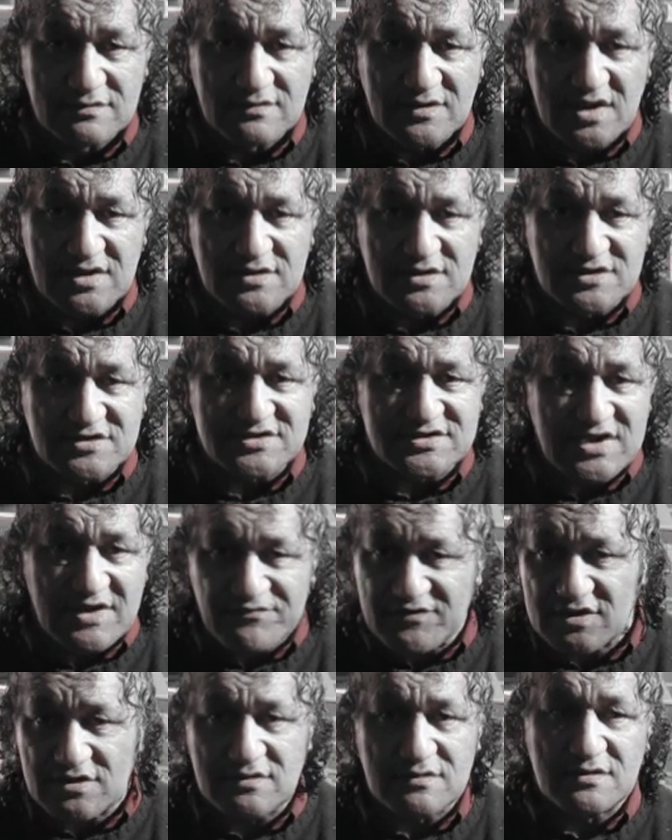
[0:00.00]
Right? There's
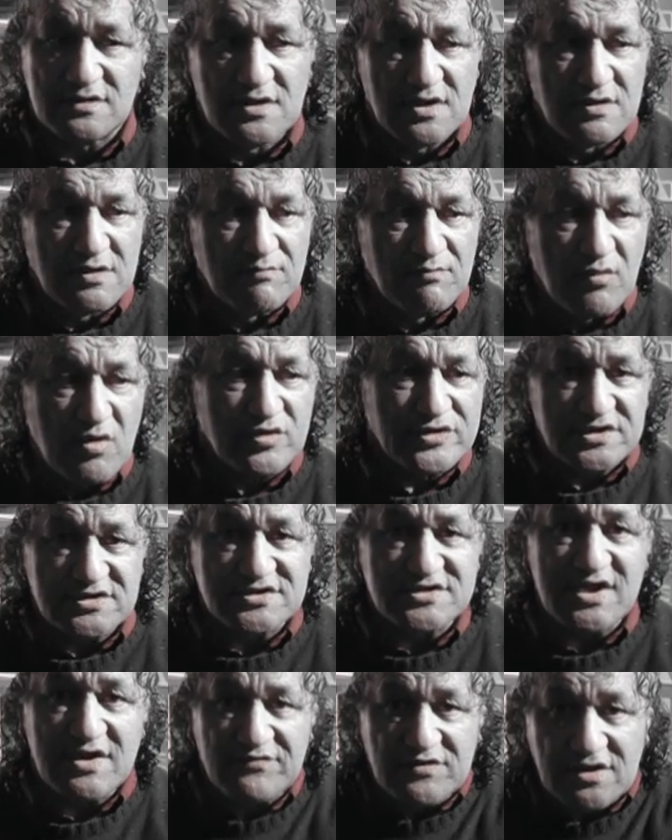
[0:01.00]
more than
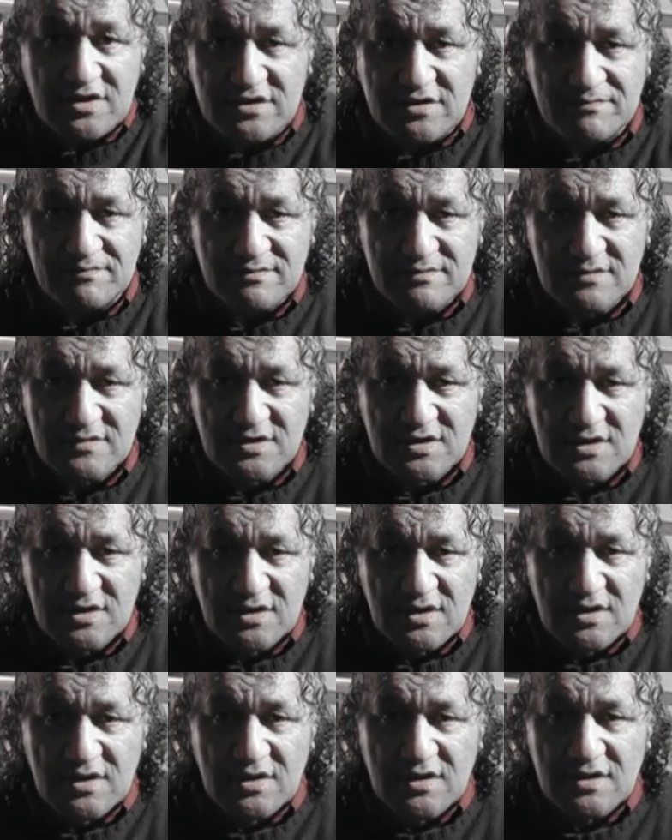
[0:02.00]
seven of them
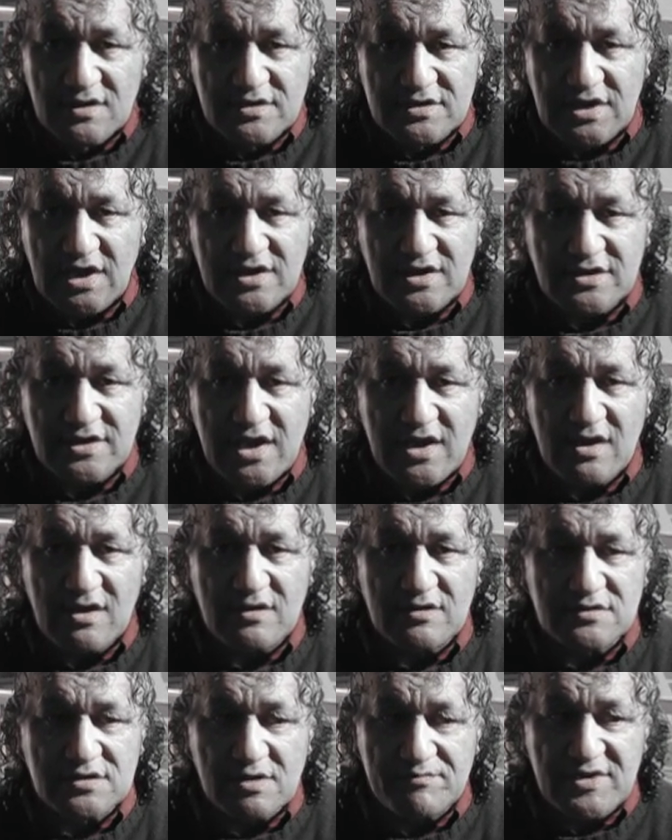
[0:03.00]
that are
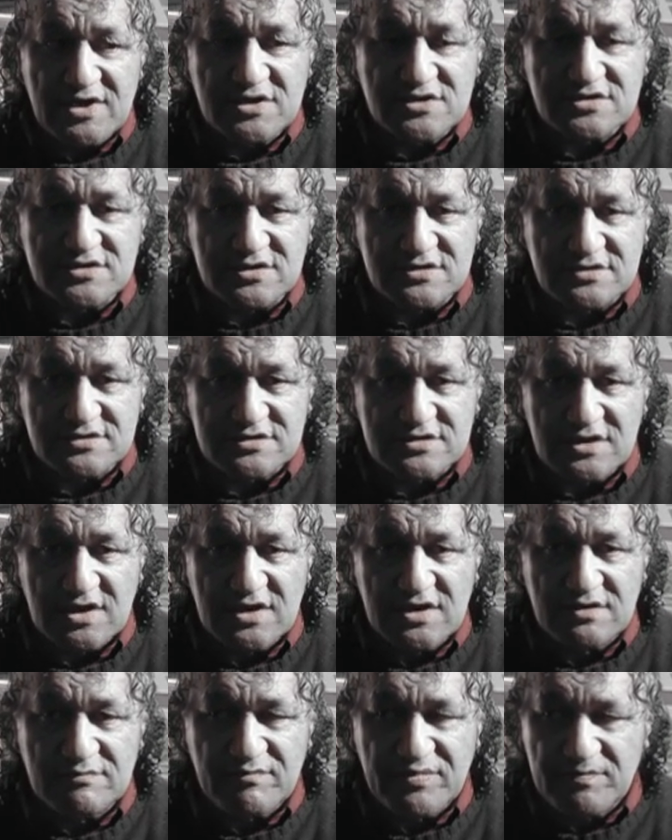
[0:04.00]
now the ministers
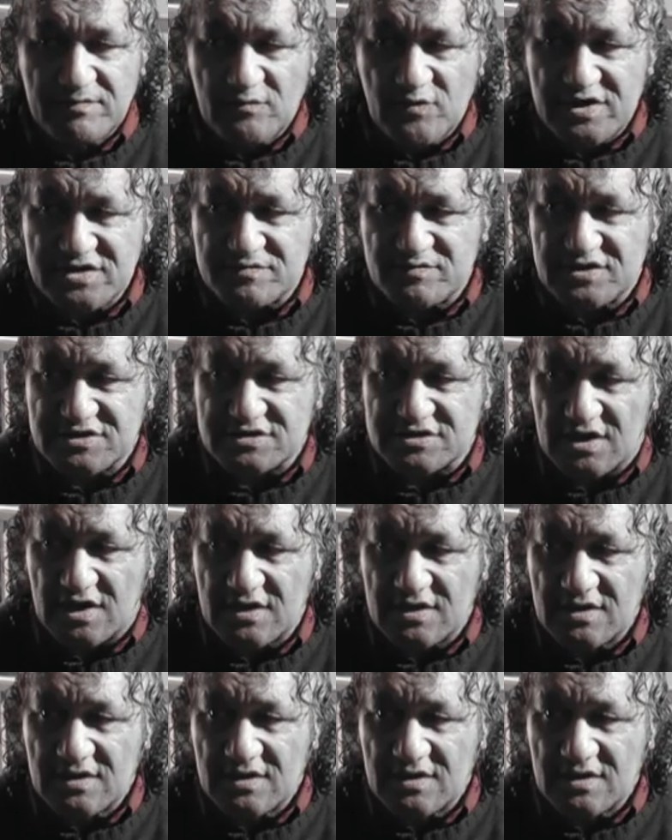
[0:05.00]
in Westminster